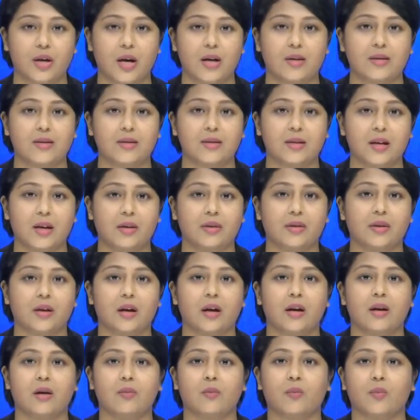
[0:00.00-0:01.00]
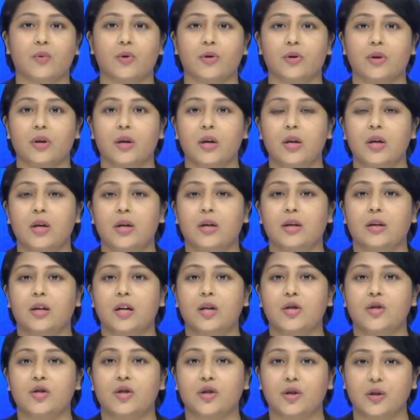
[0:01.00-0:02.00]
and said
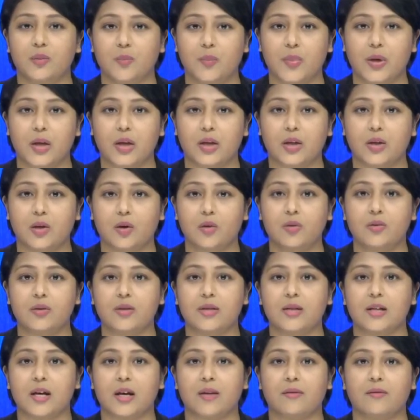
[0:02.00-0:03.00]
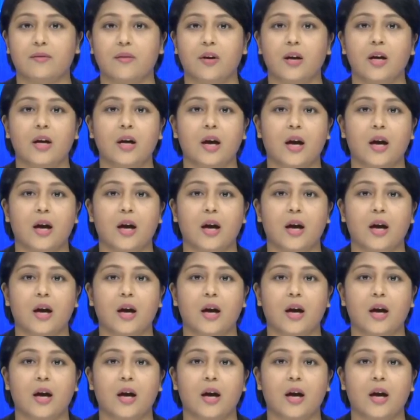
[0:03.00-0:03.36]
there should be no safe